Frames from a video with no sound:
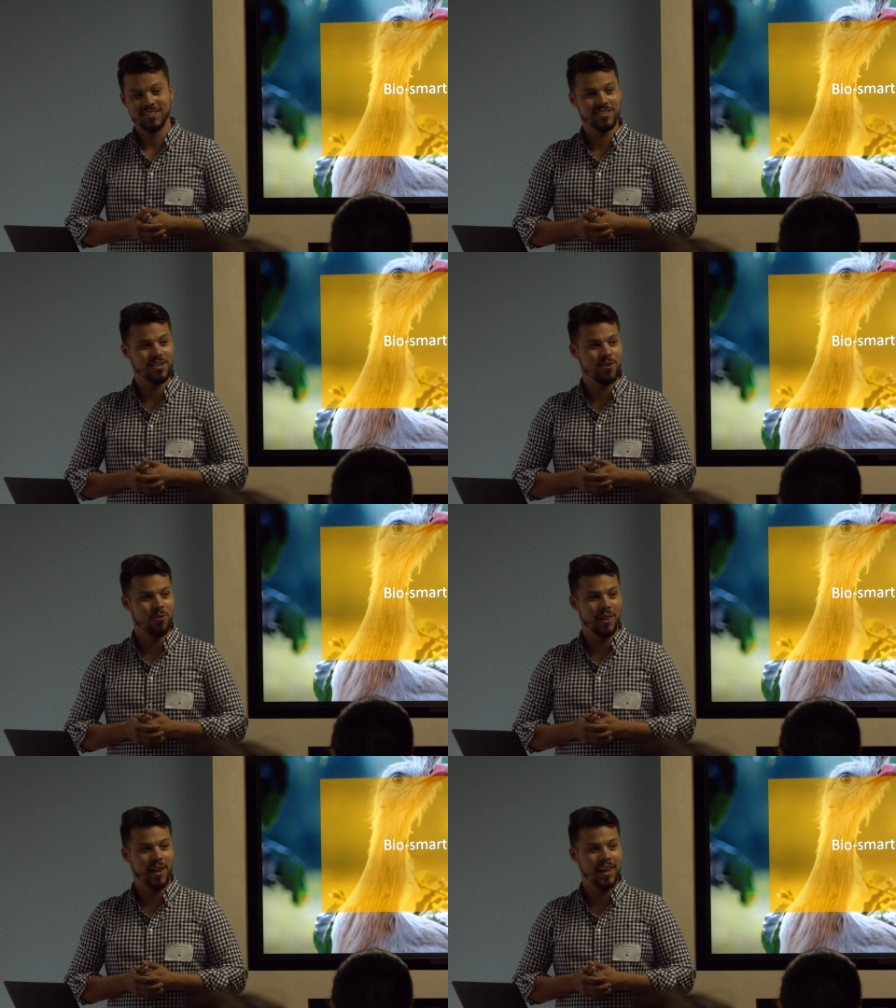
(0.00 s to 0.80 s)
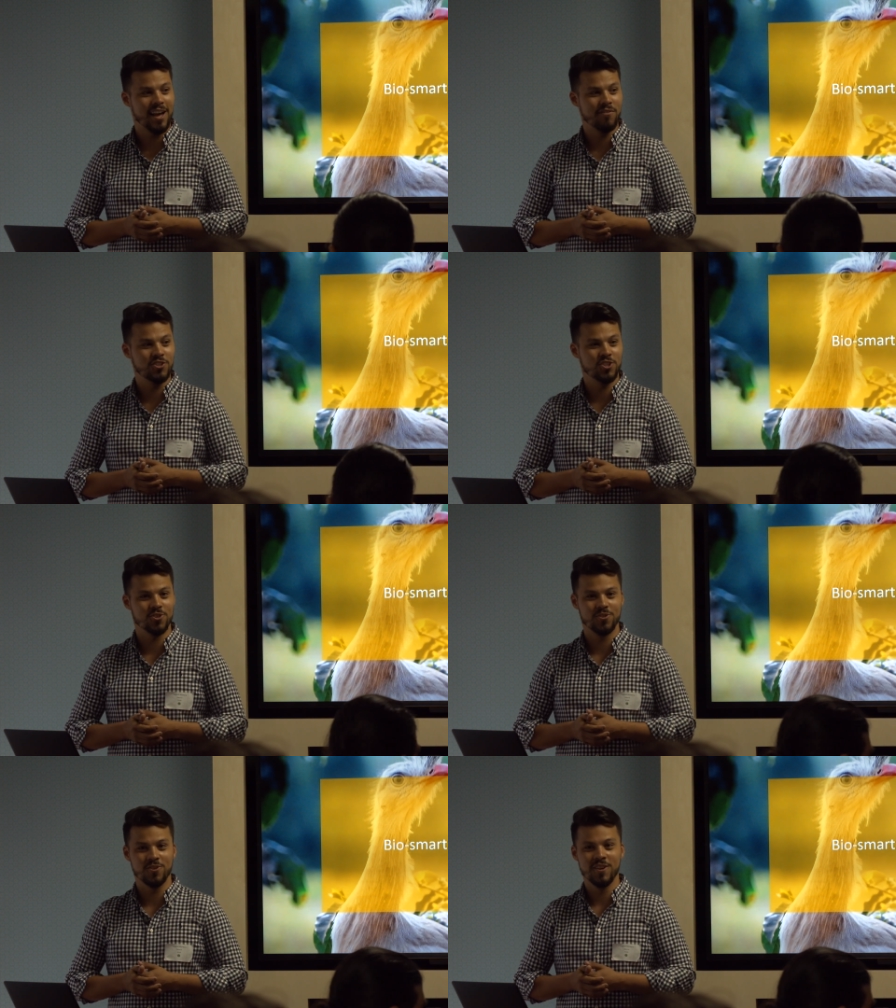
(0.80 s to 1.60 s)
So I would love
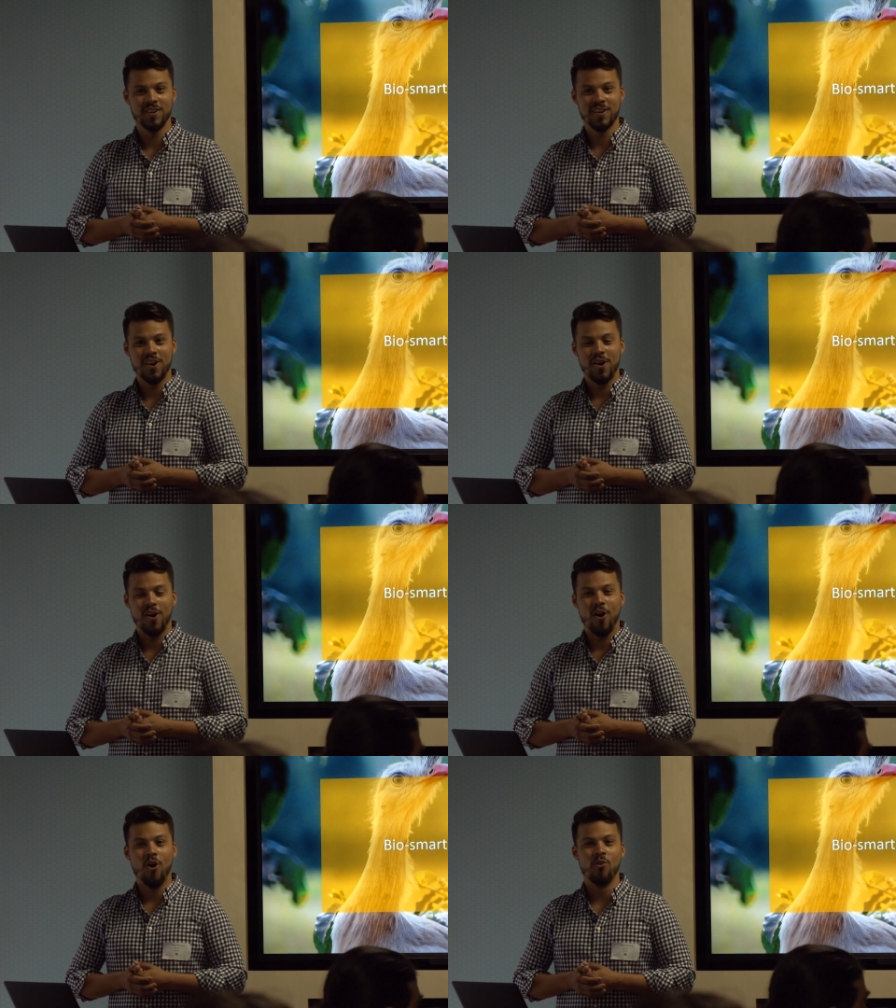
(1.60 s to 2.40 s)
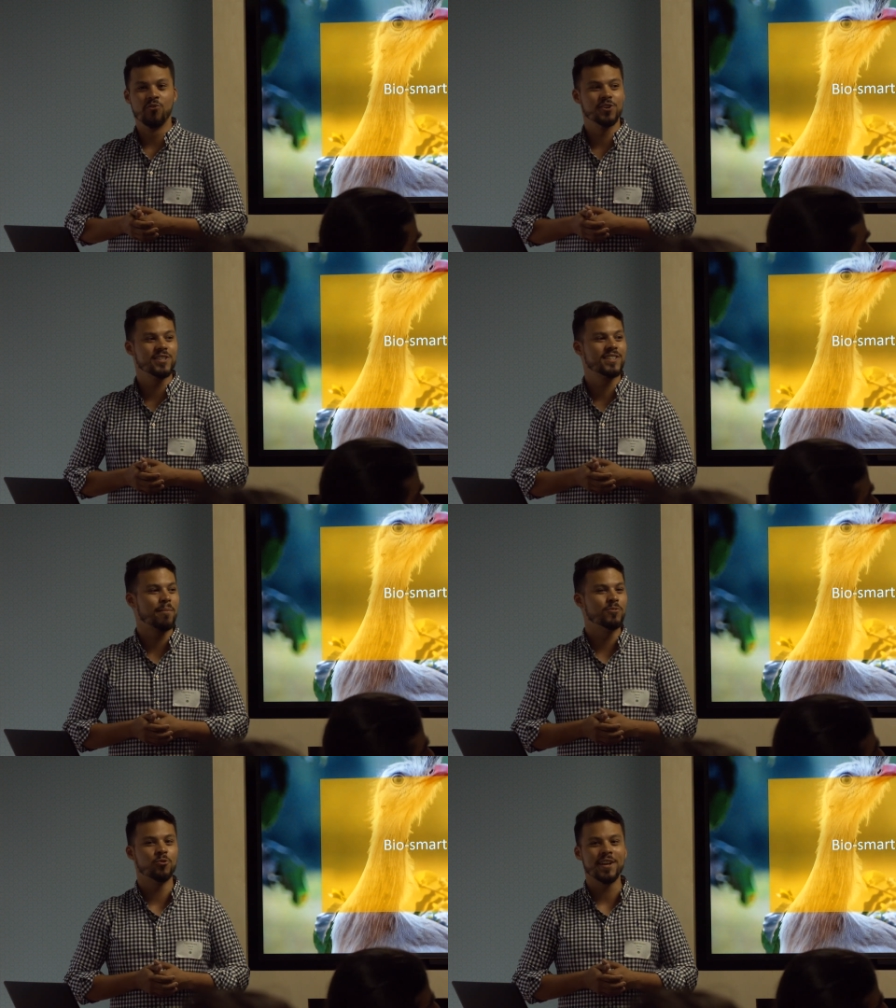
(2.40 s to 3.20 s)
to, over
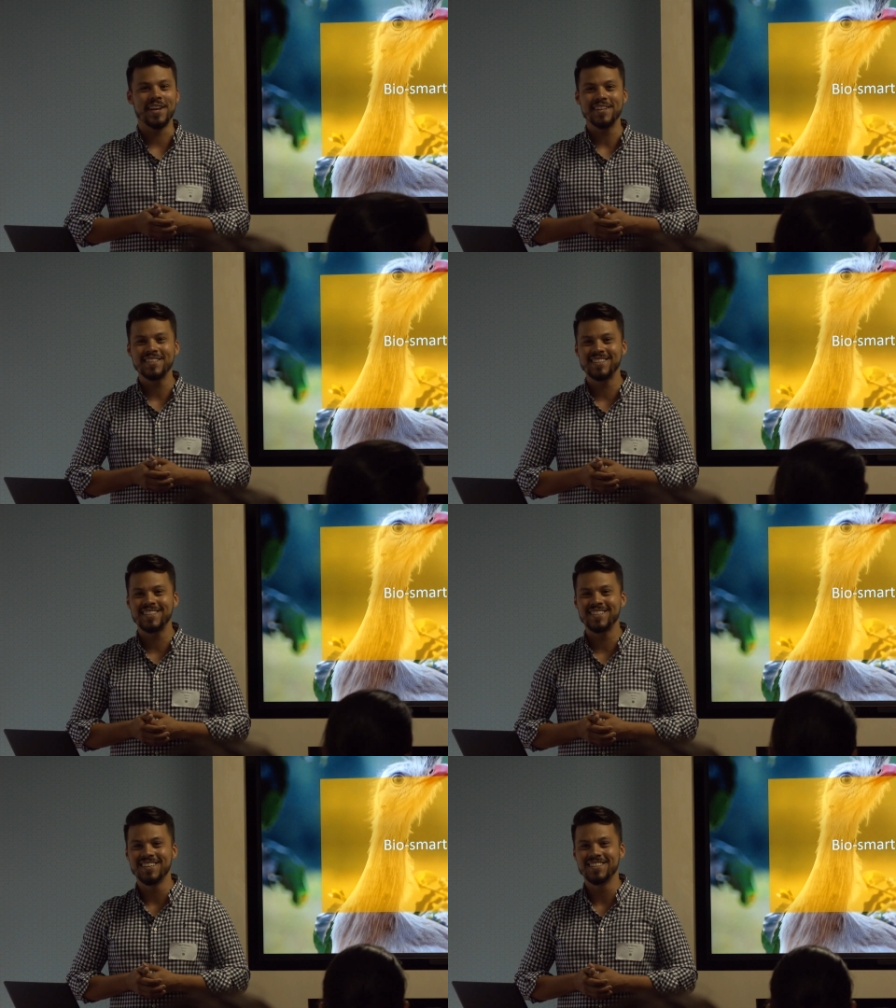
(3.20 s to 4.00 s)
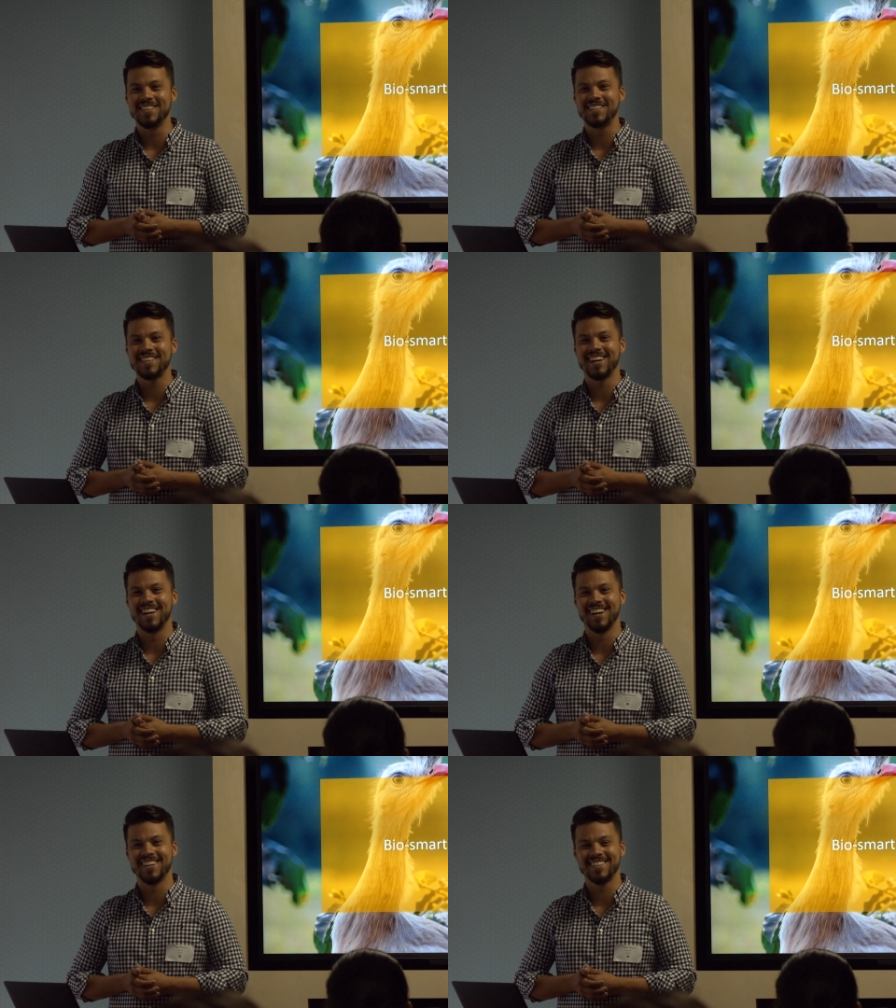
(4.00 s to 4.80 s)
some drinks,
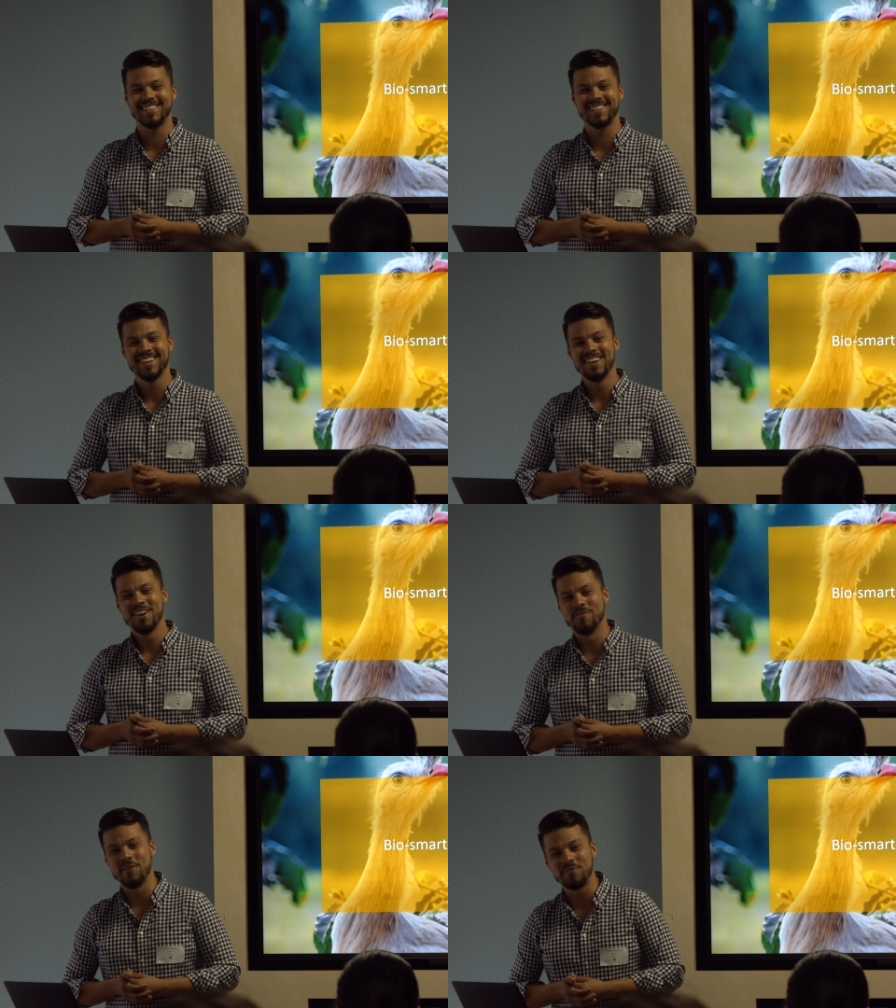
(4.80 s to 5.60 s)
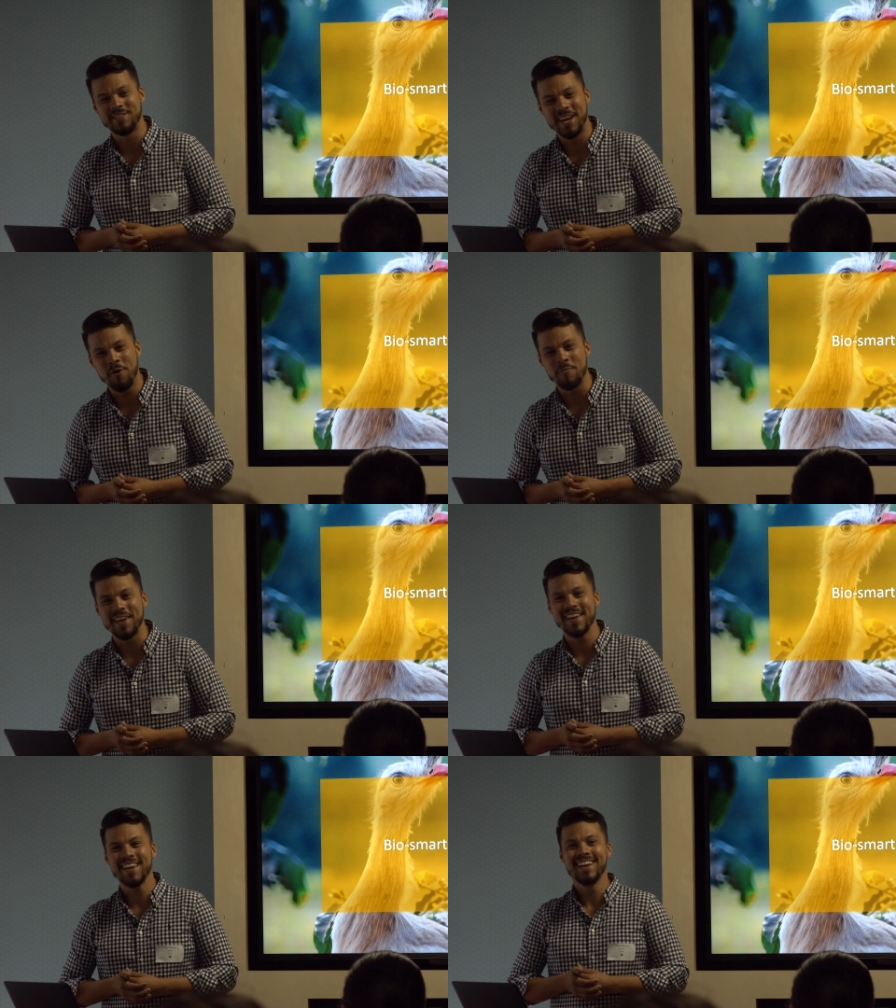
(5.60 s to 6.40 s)
discuss with
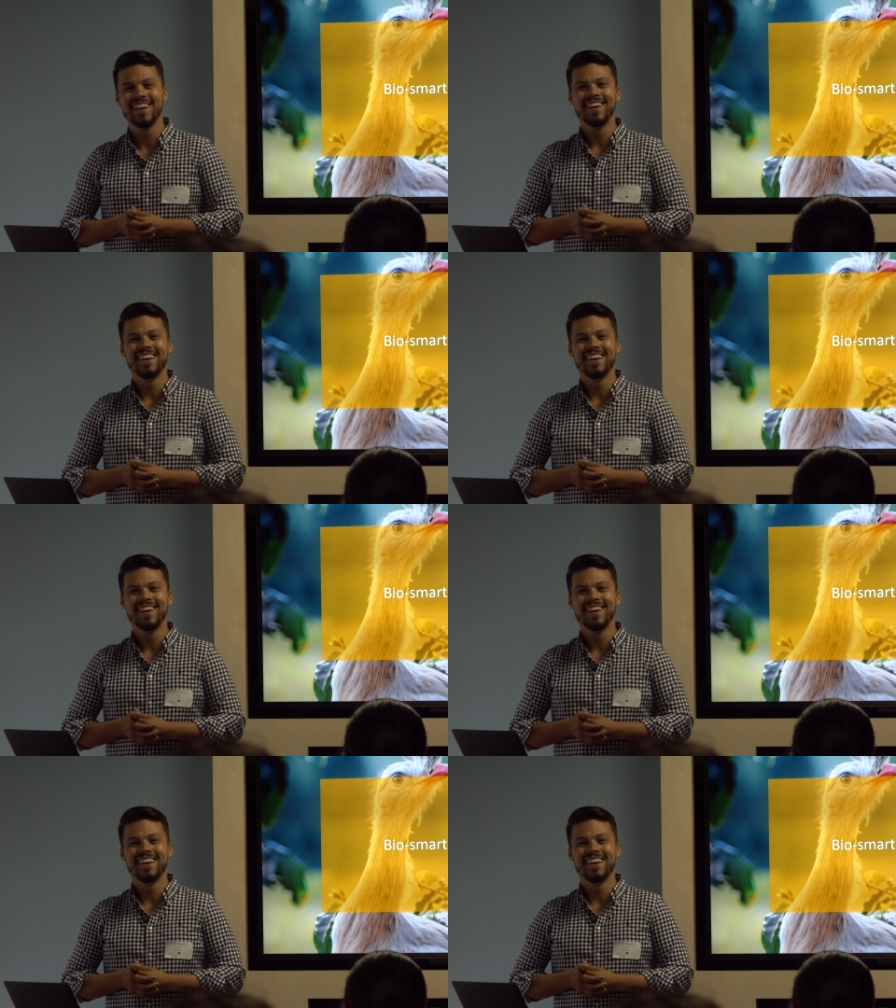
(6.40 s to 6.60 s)
Delmi